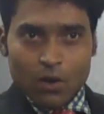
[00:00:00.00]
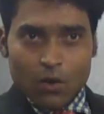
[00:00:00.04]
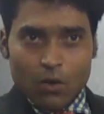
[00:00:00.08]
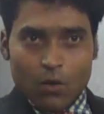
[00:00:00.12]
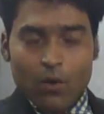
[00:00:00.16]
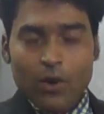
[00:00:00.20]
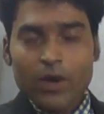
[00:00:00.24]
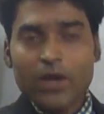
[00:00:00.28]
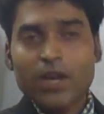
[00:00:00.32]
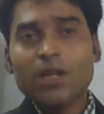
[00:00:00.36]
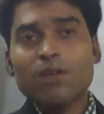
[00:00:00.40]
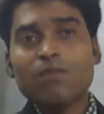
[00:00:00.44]

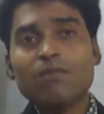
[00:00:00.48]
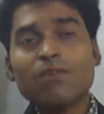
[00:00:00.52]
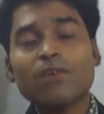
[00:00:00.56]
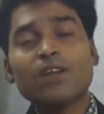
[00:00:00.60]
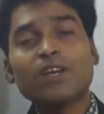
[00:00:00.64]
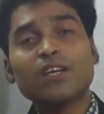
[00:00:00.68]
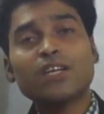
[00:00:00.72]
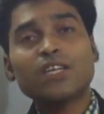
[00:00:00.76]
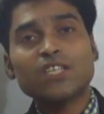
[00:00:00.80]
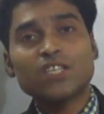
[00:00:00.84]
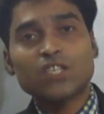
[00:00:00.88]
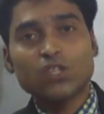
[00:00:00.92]
whenever
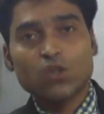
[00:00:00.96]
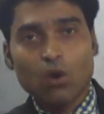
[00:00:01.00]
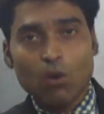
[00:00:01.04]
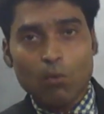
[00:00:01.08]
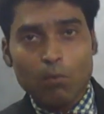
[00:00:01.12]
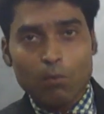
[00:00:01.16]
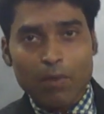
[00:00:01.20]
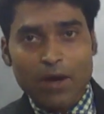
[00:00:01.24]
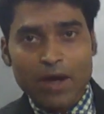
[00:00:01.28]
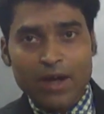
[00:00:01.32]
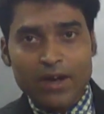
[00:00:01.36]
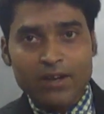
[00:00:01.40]
it is
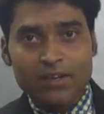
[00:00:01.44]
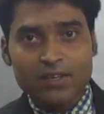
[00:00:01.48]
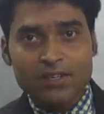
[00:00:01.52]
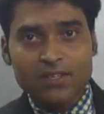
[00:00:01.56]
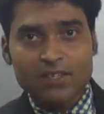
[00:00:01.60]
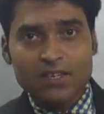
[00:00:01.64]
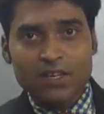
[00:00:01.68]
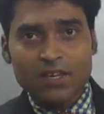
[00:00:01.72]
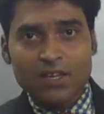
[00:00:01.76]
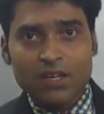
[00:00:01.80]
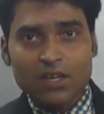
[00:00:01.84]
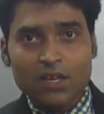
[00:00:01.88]

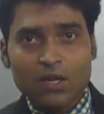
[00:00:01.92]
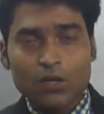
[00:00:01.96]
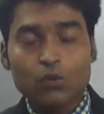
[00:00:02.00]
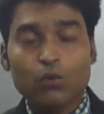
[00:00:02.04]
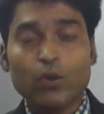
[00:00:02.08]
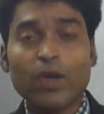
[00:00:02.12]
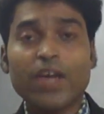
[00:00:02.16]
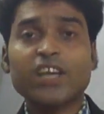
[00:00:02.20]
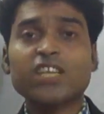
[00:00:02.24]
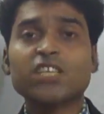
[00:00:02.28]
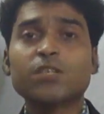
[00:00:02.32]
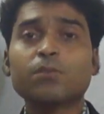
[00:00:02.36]
combined to
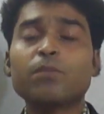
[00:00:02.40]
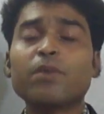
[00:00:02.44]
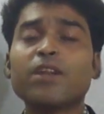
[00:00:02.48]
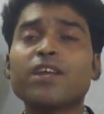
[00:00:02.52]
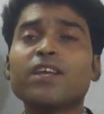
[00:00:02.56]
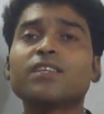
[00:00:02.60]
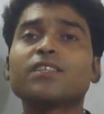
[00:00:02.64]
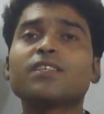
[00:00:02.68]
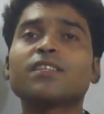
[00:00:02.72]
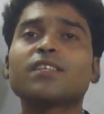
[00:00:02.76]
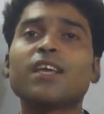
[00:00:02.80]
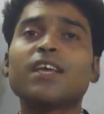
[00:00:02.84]

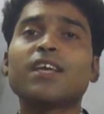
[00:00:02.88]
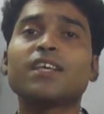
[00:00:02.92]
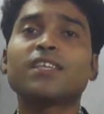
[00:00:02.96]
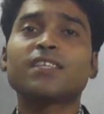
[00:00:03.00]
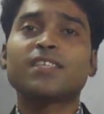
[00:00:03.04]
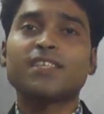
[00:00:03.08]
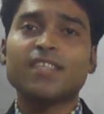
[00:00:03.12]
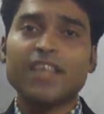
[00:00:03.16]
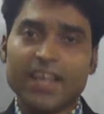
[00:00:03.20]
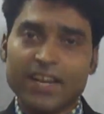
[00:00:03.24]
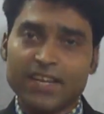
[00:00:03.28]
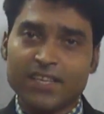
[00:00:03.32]
express a
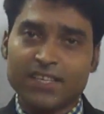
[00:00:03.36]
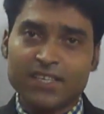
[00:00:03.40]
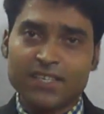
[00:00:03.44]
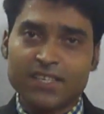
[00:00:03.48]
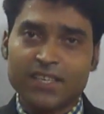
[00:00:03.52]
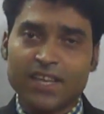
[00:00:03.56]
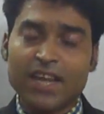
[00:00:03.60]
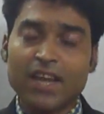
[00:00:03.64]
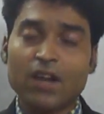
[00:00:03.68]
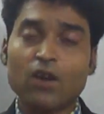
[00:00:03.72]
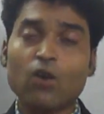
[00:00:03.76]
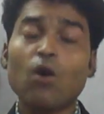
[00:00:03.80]

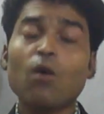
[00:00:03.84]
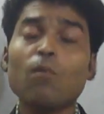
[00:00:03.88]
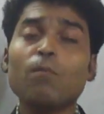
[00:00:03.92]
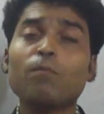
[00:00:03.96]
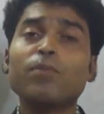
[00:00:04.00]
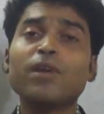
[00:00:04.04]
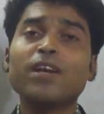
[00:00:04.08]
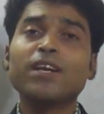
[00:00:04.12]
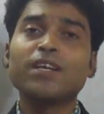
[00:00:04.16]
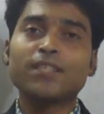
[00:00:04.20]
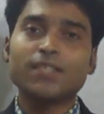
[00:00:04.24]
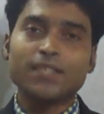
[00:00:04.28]
sense, a
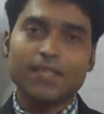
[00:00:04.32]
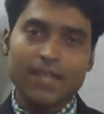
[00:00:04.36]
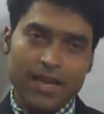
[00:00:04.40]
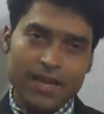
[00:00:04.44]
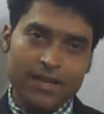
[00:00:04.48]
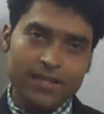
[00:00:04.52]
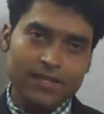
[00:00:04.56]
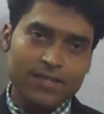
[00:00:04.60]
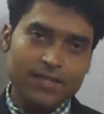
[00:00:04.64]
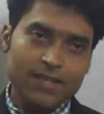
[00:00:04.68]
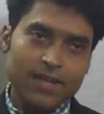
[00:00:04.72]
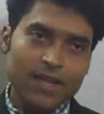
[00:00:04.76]
complete
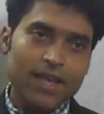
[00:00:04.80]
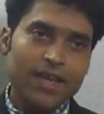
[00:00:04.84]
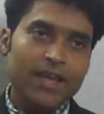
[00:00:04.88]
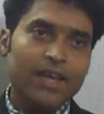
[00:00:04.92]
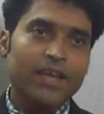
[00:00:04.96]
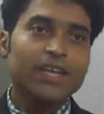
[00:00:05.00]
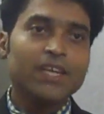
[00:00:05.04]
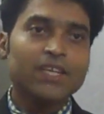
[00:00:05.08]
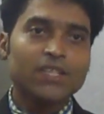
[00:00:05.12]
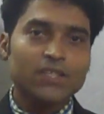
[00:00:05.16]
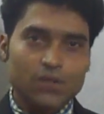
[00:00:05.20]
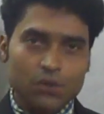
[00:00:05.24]
sense,
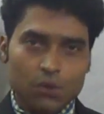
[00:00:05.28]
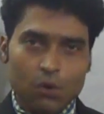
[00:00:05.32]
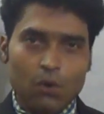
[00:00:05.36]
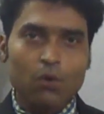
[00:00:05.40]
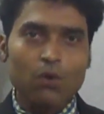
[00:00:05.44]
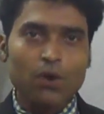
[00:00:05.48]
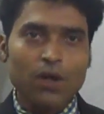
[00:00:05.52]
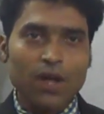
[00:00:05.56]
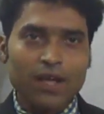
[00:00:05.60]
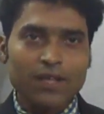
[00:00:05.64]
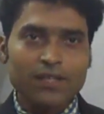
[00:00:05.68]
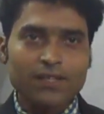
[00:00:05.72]
is
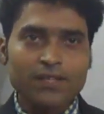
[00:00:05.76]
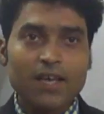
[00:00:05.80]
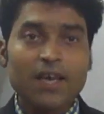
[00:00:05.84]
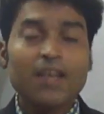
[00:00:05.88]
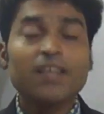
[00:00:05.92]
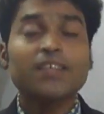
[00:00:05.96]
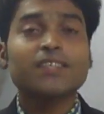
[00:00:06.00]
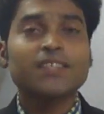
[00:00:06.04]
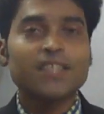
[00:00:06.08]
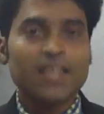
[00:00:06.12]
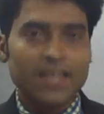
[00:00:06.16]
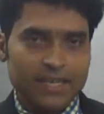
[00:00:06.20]
known as
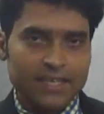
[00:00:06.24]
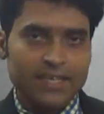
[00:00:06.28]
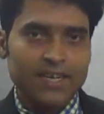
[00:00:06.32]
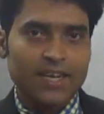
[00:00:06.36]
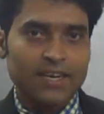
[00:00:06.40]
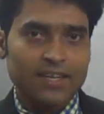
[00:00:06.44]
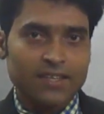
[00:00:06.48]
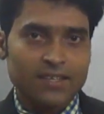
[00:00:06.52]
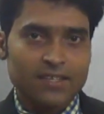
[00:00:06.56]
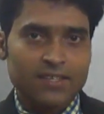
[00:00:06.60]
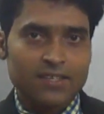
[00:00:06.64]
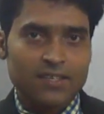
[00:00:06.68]

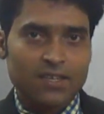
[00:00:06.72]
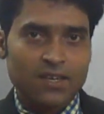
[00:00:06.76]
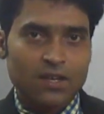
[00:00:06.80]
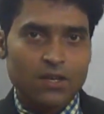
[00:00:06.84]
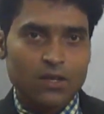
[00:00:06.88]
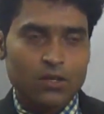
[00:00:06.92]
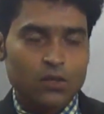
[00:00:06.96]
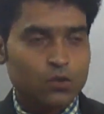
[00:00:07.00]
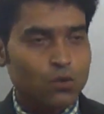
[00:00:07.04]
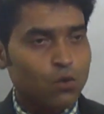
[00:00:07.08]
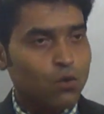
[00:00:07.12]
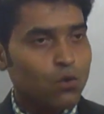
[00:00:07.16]
sentence.
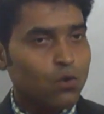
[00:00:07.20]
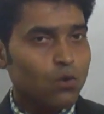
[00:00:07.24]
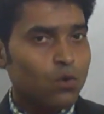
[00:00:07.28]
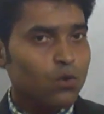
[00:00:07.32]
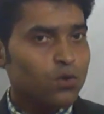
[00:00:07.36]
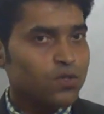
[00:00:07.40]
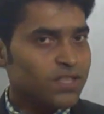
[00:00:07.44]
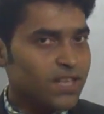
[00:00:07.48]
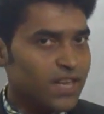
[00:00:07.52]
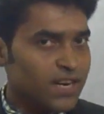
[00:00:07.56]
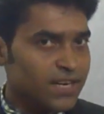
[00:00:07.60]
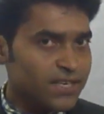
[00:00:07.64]
So
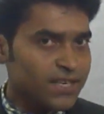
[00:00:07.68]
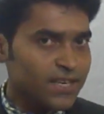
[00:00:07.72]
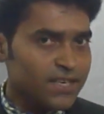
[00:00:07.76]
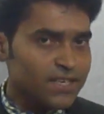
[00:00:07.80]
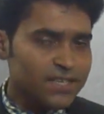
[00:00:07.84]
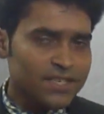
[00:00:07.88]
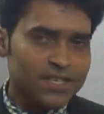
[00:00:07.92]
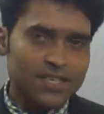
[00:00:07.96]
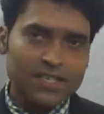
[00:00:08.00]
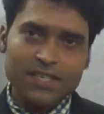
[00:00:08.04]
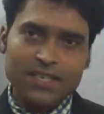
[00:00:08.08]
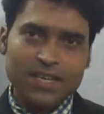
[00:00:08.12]

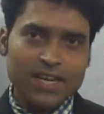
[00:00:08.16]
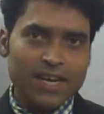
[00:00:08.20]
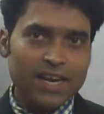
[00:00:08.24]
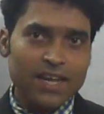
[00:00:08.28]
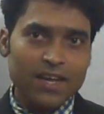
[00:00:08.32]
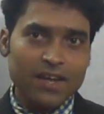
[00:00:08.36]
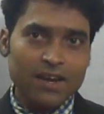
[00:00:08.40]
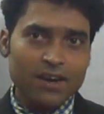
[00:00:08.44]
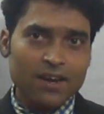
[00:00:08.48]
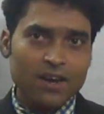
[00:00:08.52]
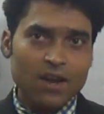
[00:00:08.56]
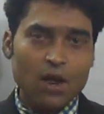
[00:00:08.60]
sentence is
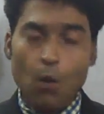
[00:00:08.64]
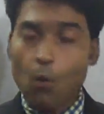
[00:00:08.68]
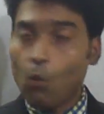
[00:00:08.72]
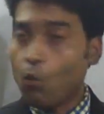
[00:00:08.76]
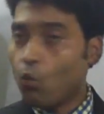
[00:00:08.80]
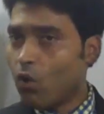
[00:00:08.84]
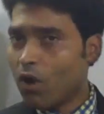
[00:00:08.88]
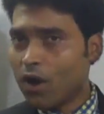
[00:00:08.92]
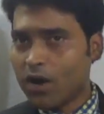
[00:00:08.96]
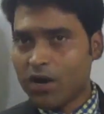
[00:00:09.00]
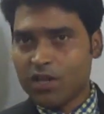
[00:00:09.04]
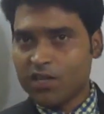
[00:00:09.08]
clear,
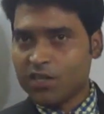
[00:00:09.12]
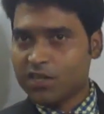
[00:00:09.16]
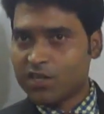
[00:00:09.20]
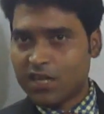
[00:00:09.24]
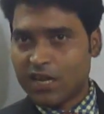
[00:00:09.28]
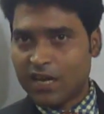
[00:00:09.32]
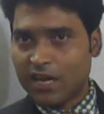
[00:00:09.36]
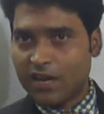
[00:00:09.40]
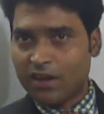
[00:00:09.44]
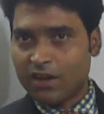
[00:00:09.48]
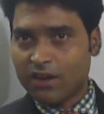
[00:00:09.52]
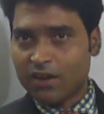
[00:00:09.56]
word is
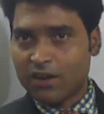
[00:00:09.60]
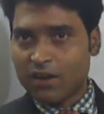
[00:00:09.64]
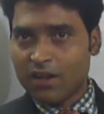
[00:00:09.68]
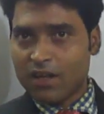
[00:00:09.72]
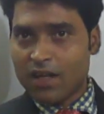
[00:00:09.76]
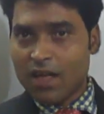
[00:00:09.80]
clear.